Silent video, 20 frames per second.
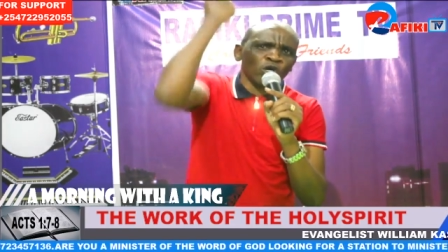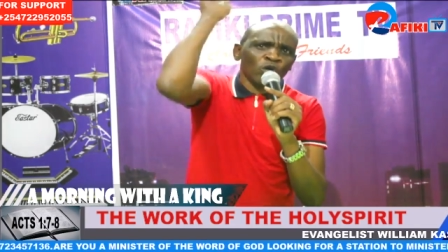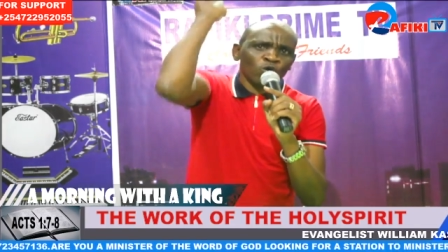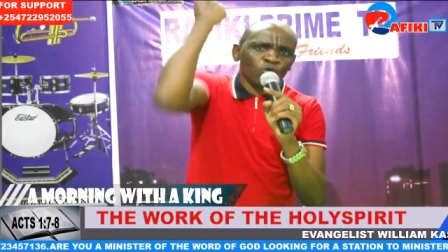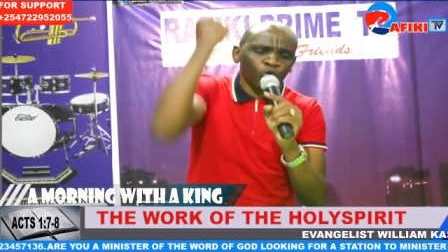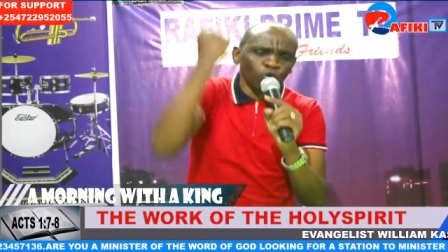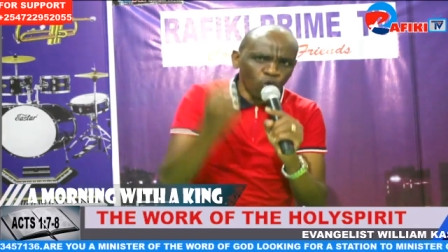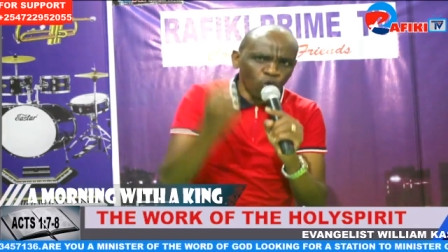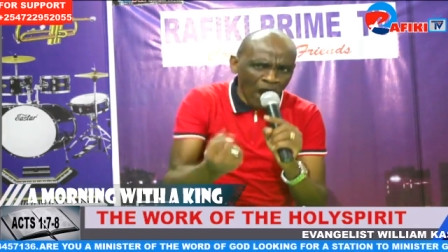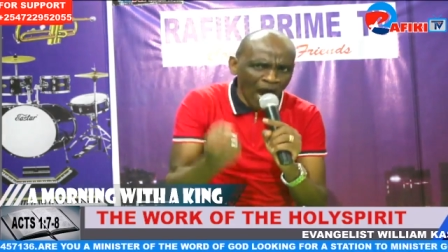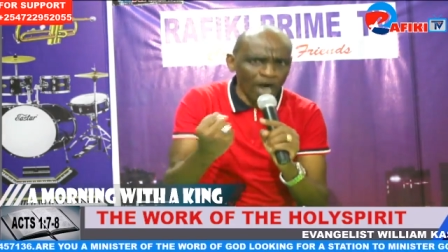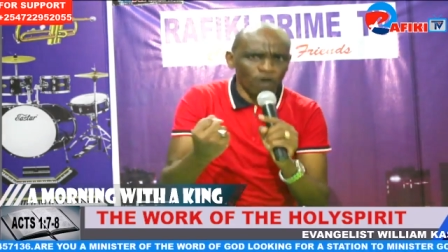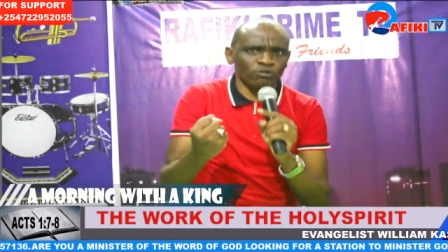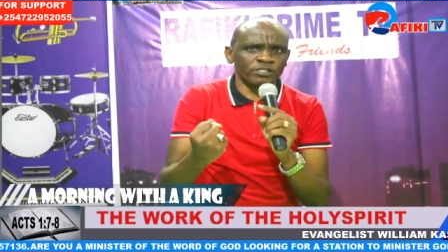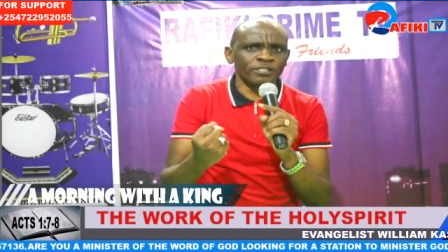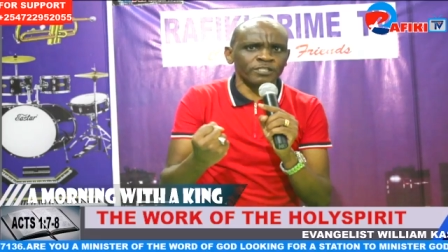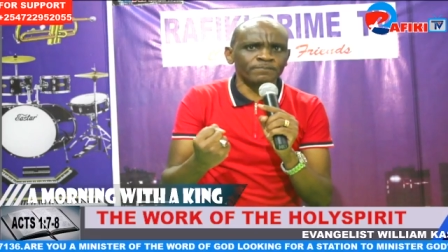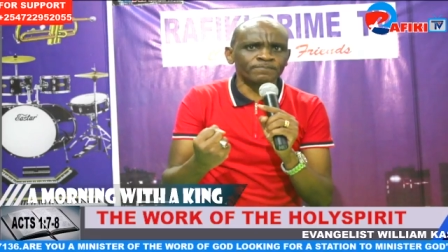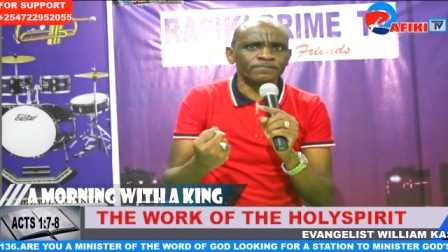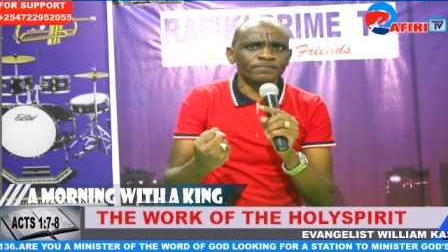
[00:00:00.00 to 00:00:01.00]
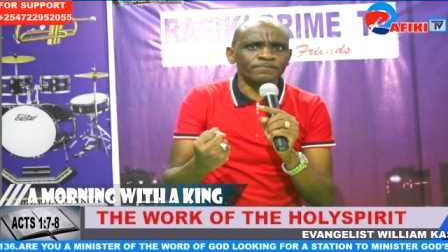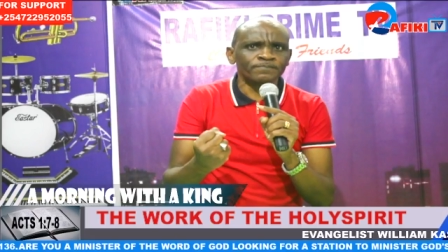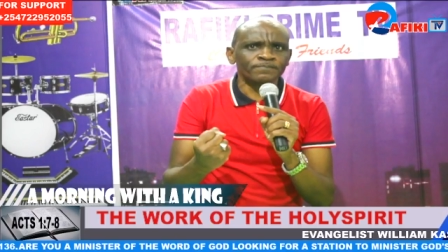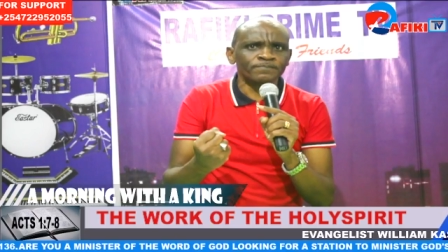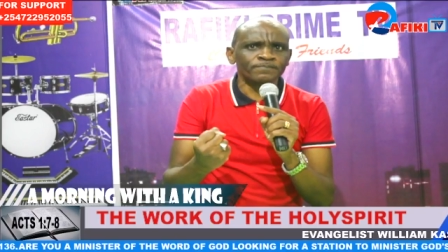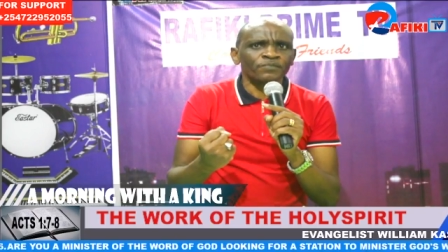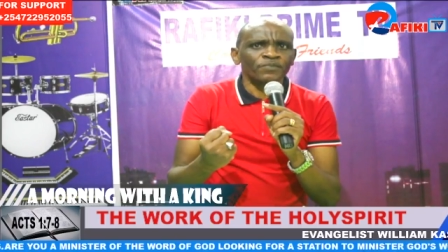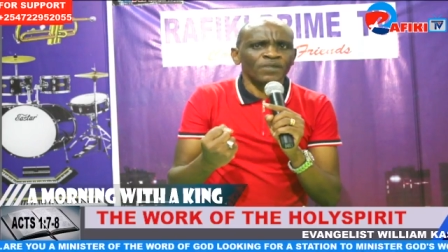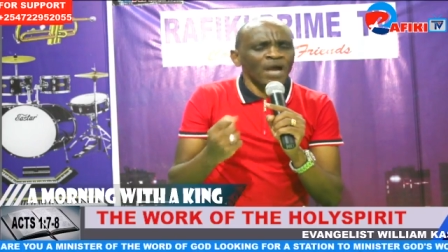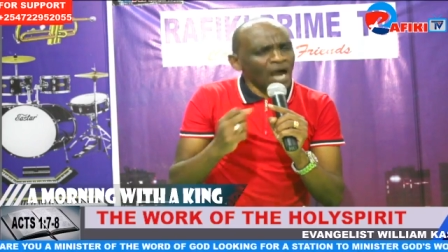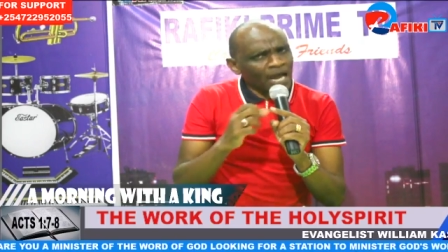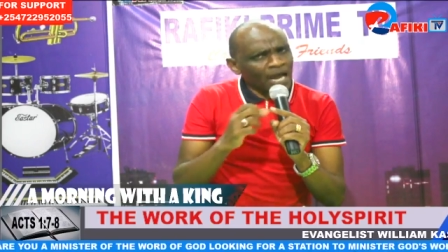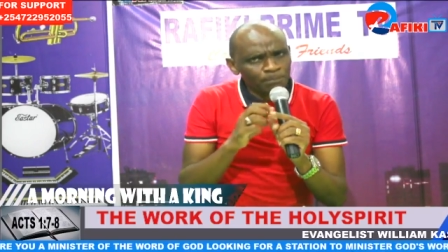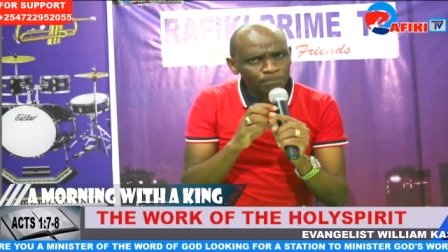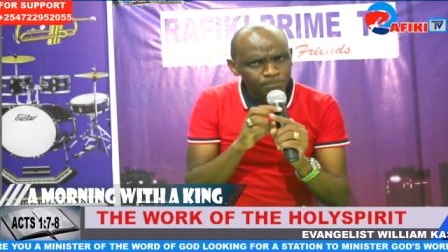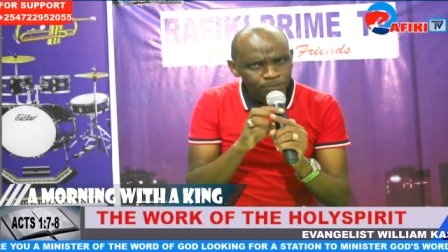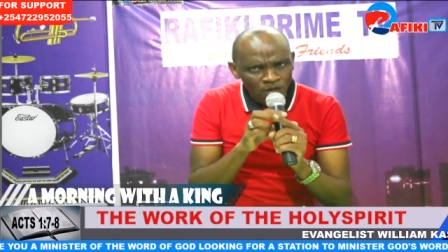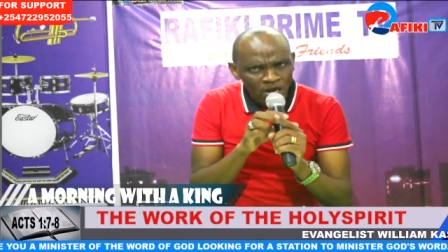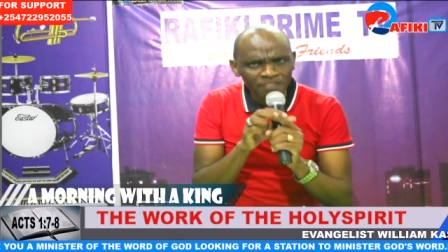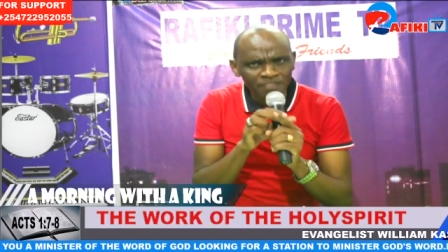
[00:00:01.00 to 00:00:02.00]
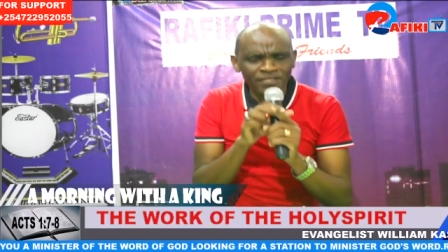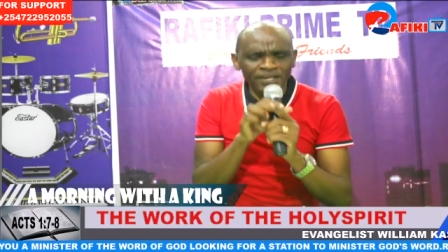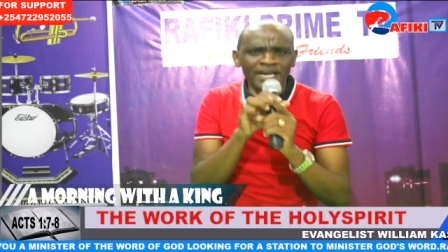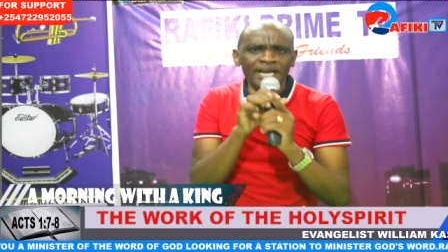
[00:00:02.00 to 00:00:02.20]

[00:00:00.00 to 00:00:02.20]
world. And brethren,